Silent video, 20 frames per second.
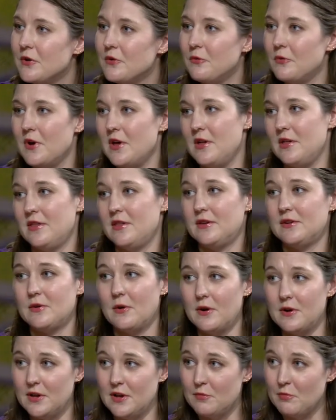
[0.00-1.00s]
with
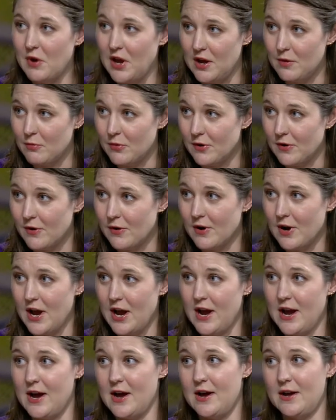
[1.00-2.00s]
toilet paper
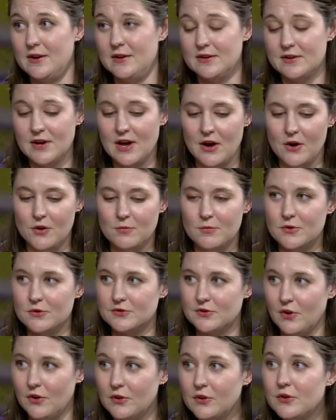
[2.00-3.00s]
and
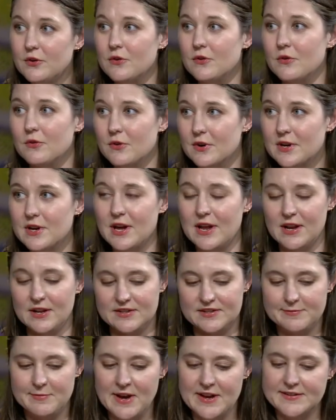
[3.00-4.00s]
Elmer's glue
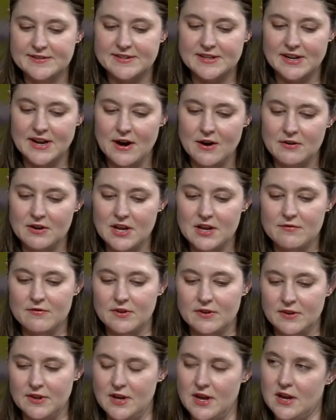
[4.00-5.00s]
and spaced it out
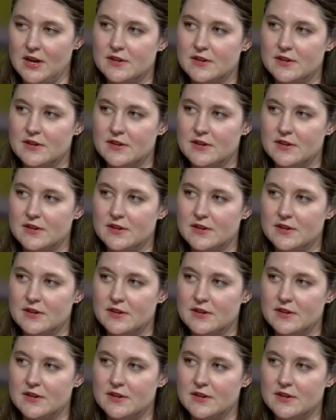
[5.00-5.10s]
evenly.